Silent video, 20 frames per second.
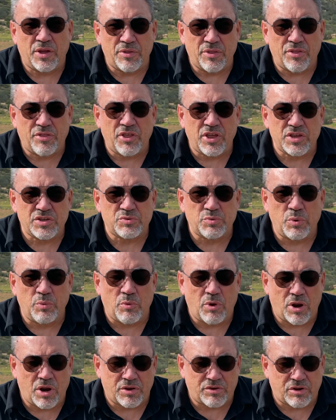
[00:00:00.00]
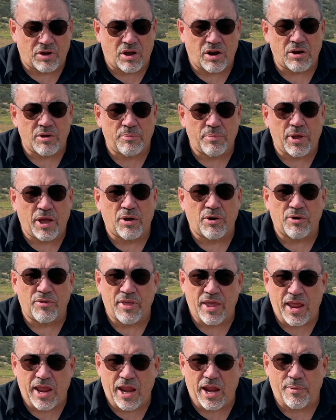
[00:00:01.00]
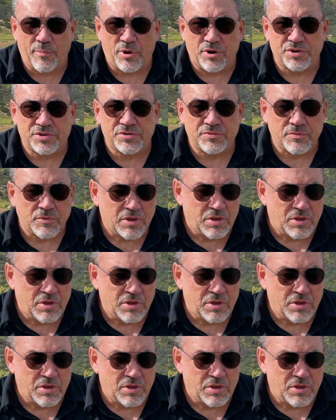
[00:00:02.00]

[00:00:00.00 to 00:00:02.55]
other things we want to talk about are the hammers.